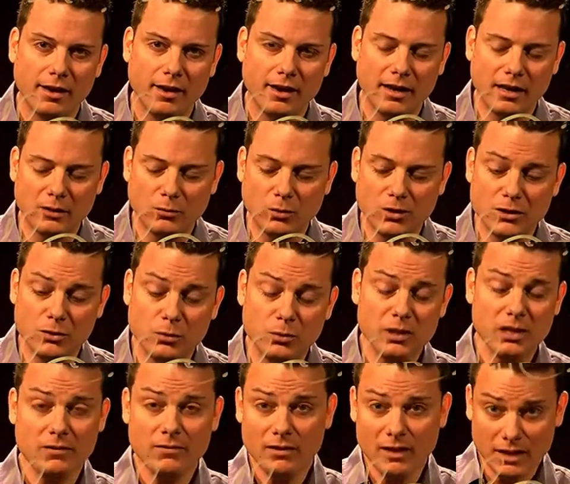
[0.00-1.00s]
And when you
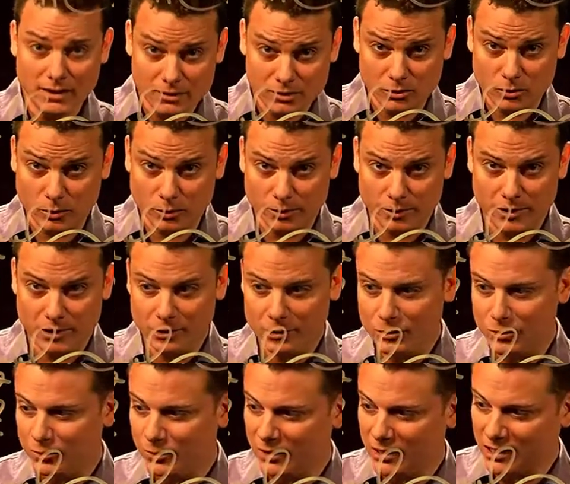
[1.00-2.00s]
weave that story,
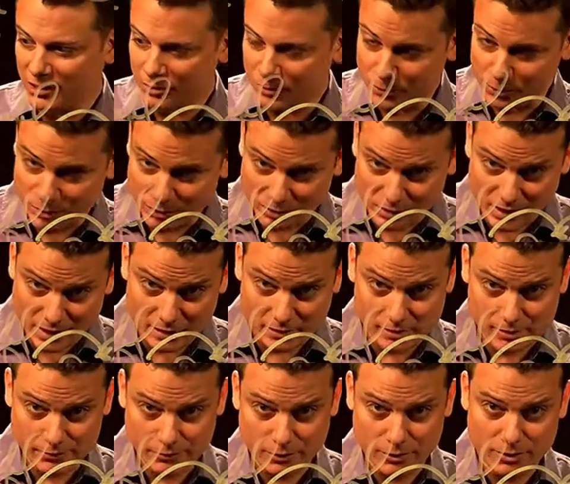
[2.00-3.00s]
you're doing it through the
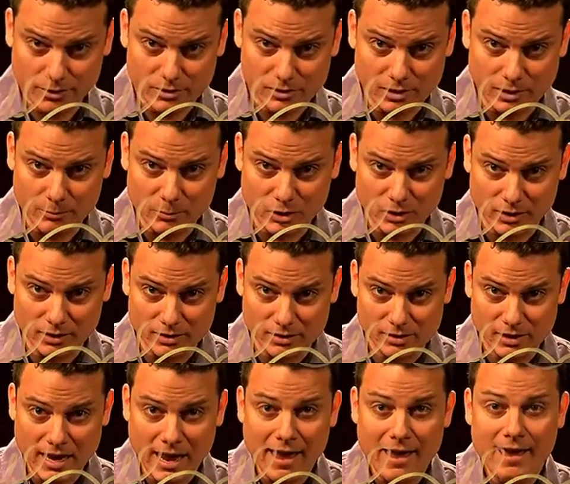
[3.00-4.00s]
lens of your
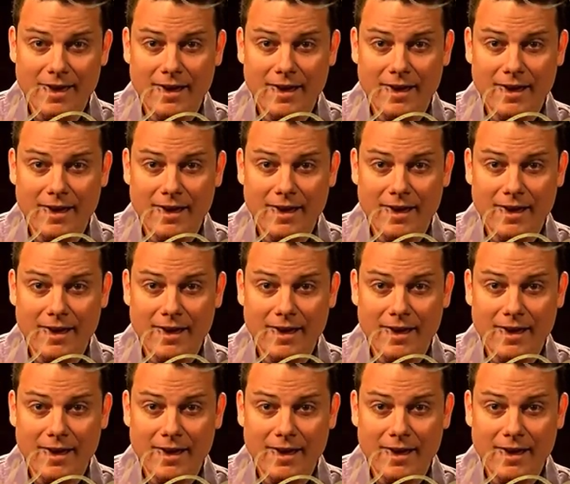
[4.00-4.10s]
assumptions.